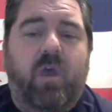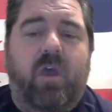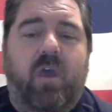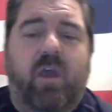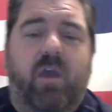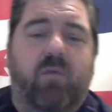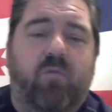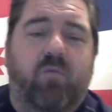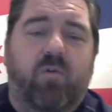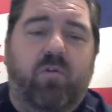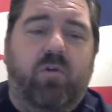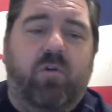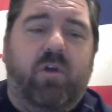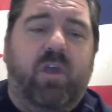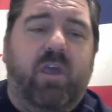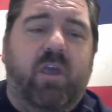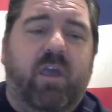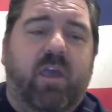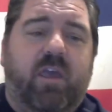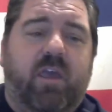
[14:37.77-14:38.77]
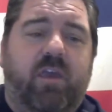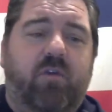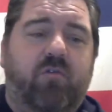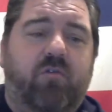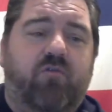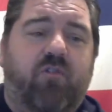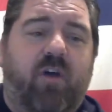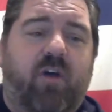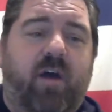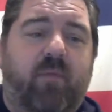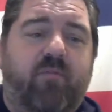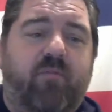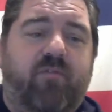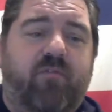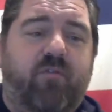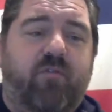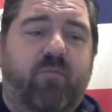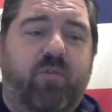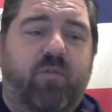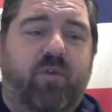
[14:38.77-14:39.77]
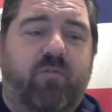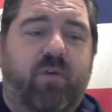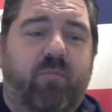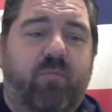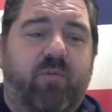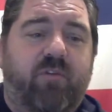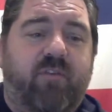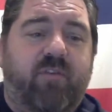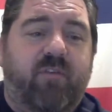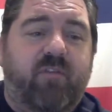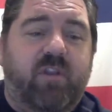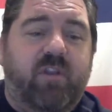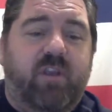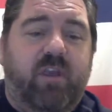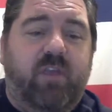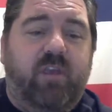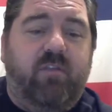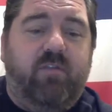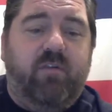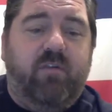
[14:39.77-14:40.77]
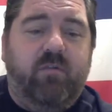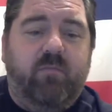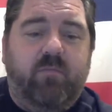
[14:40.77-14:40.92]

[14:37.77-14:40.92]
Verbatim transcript: and we're looking at Q drops from November 17th